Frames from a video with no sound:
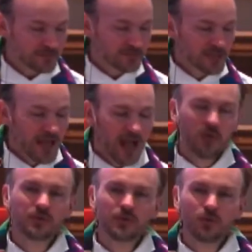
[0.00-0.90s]
How
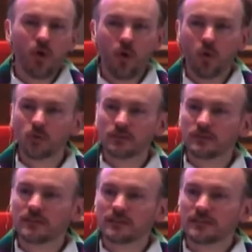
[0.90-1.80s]
do you hold
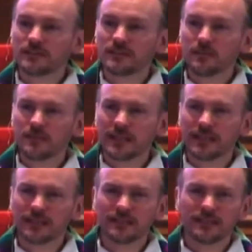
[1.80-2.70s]

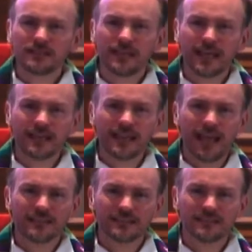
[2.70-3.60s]
something like
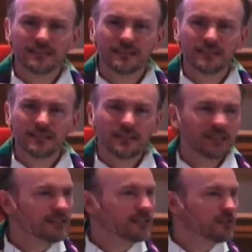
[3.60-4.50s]
that?
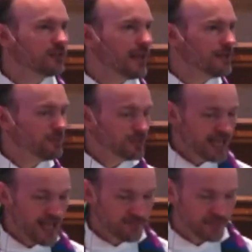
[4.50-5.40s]
It's incredibly
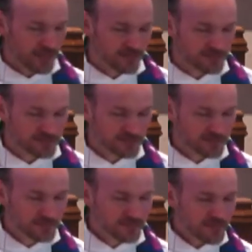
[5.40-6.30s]
heavy.
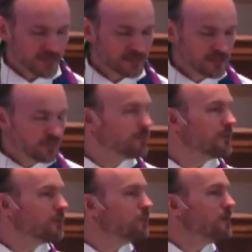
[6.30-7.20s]

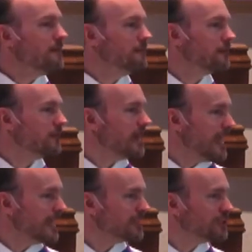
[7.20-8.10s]
The rougher
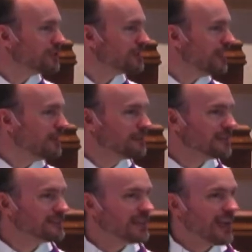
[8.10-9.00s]
edge of
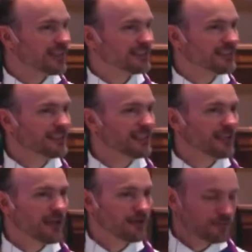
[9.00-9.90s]
this idea
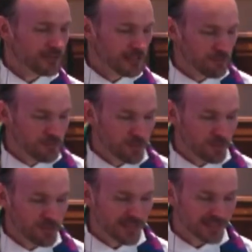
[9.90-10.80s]
of
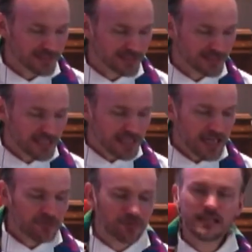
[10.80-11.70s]
impermanence.
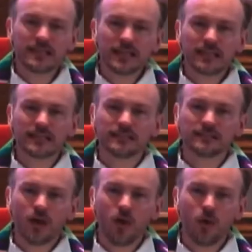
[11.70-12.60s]
Everything is
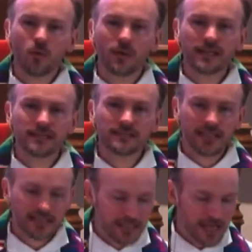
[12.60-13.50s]
always
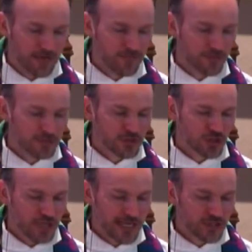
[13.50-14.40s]
and ever
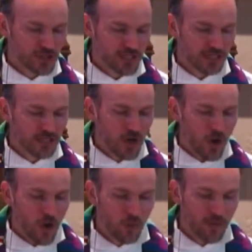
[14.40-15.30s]
changing,
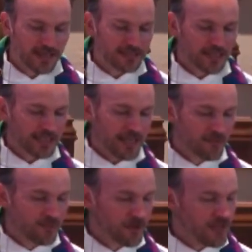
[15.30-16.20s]
always and
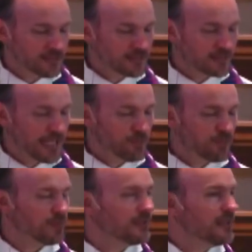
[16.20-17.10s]
ever
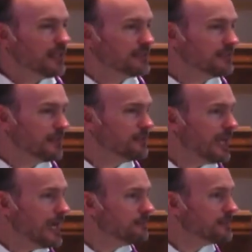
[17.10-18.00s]
unstable, and
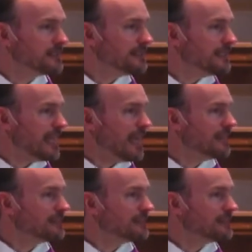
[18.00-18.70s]
sometimes that is